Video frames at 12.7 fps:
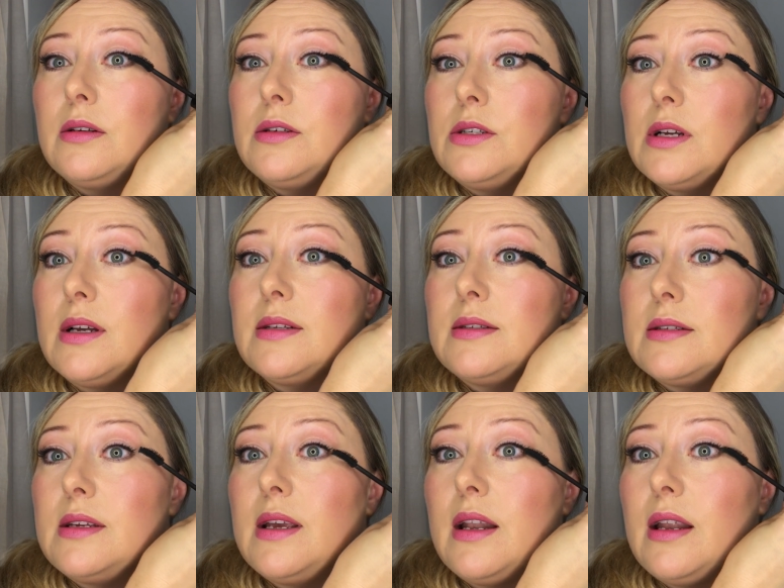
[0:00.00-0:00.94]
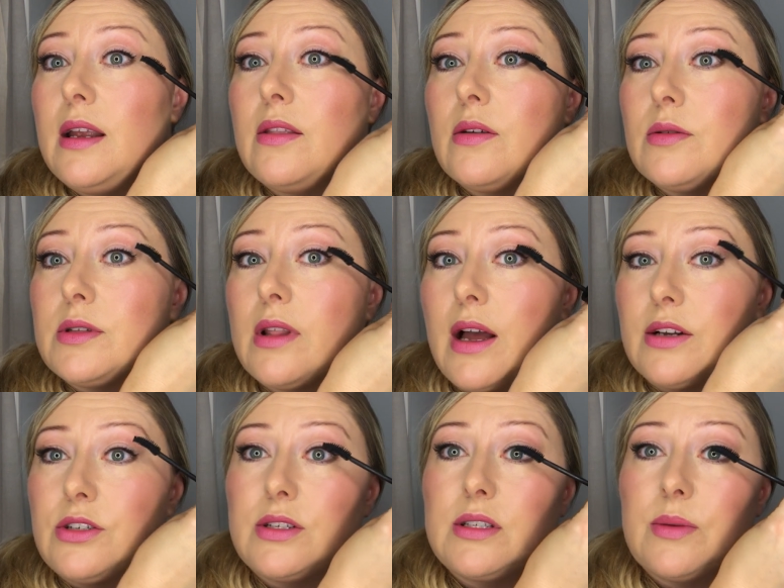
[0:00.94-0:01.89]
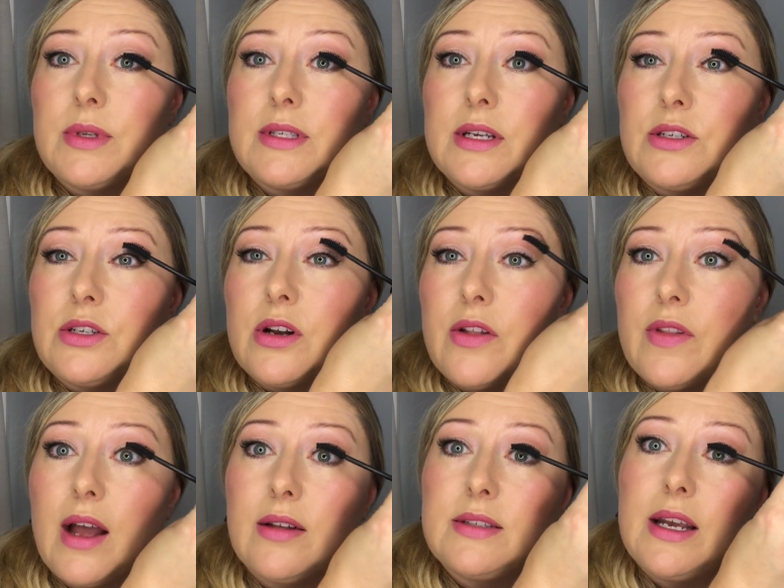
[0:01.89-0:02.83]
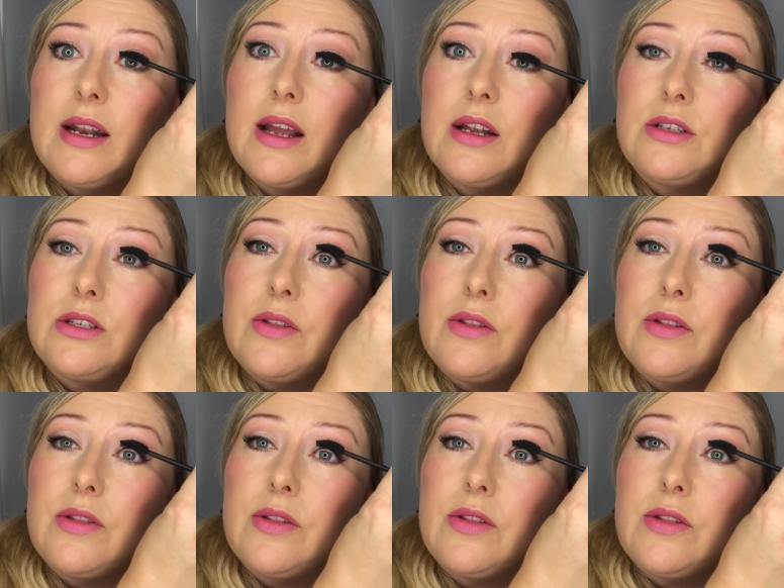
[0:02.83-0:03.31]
just getting those lashes some attention on the outside edge